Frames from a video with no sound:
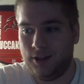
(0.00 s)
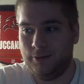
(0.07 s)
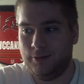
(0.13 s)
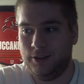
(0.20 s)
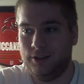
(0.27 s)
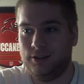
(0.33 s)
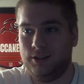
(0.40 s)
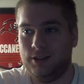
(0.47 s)

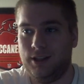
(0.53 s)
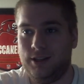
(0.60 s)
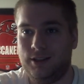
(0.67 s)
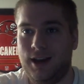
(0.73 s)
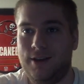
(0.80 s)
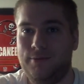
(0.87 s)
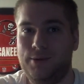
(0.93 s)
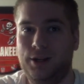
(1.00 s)
coming
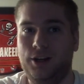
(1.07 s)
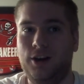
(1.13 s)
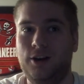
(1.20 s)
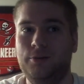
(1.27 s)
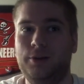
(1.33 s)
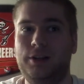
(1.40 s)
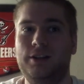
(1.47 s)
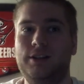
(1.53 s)
since I've been
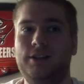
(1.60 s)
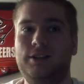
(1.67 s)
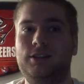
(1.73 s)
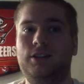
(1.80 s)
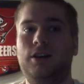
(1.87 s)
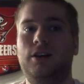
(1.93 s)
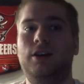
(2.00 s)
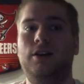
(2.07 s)
covering this